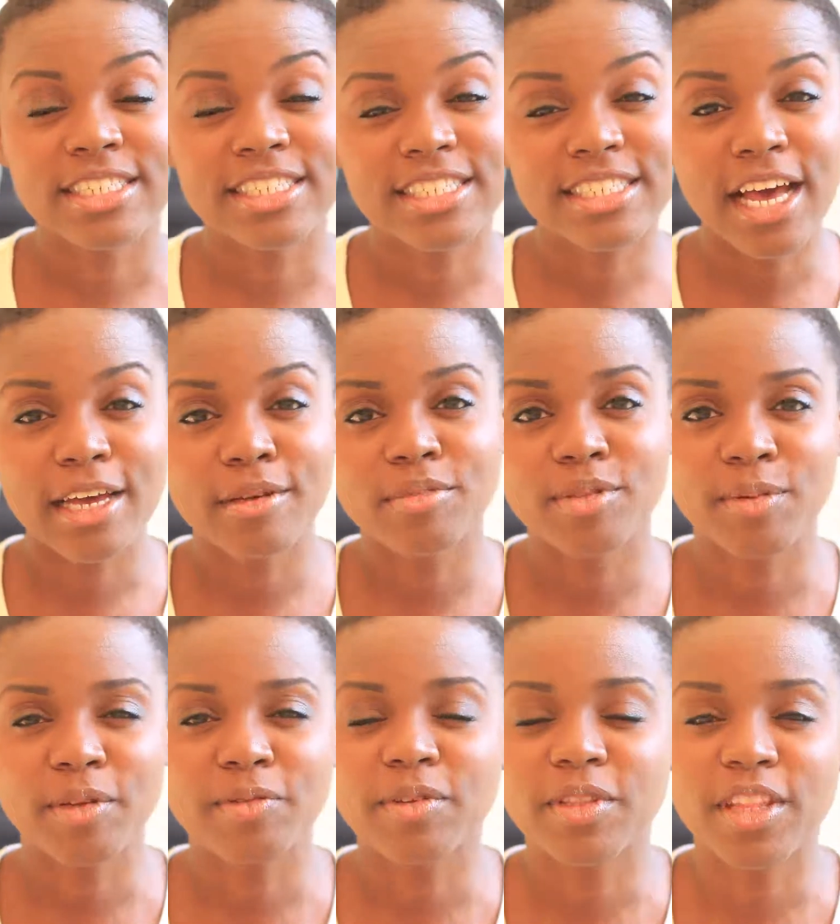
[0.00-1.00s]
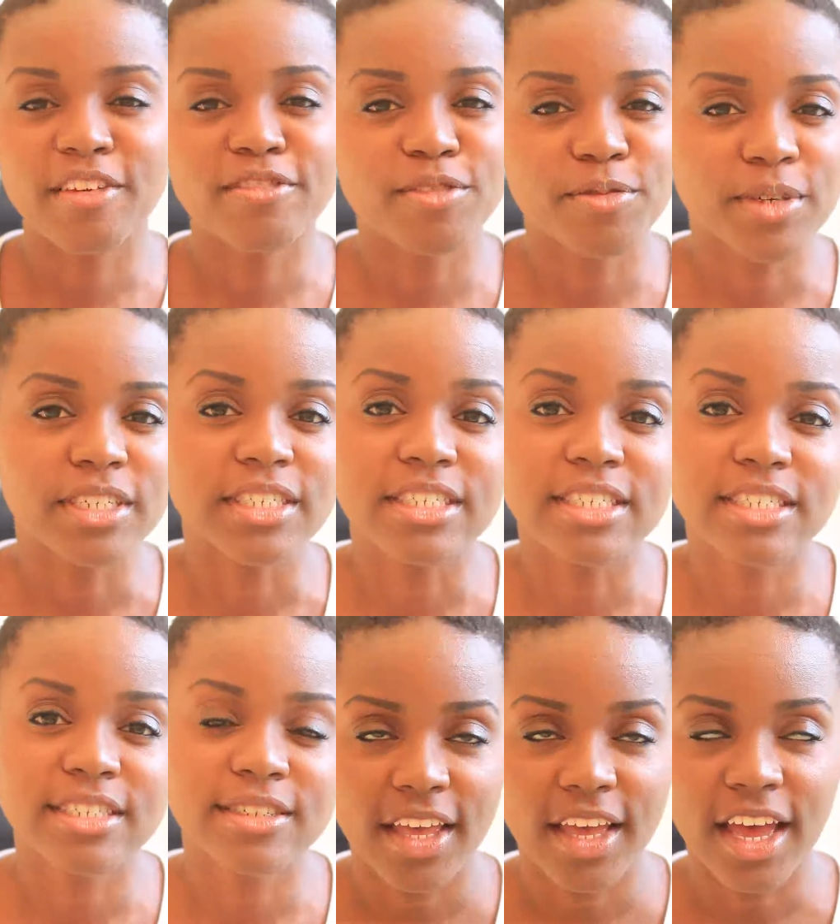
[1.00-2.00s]
and time spent with loved
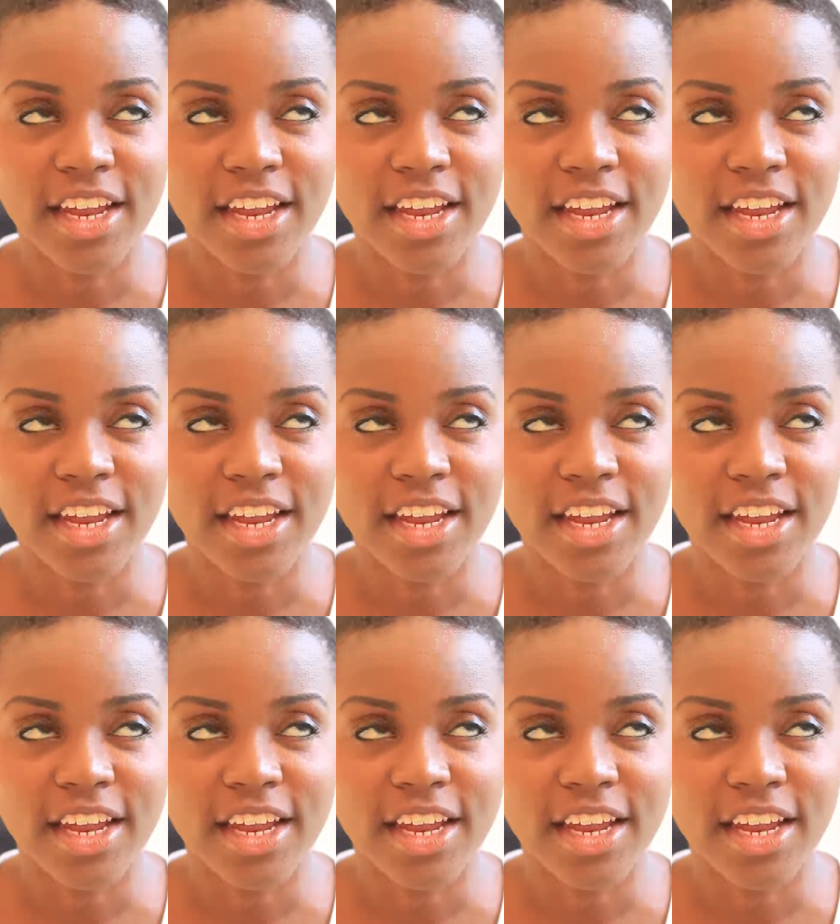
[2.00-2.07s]
ones.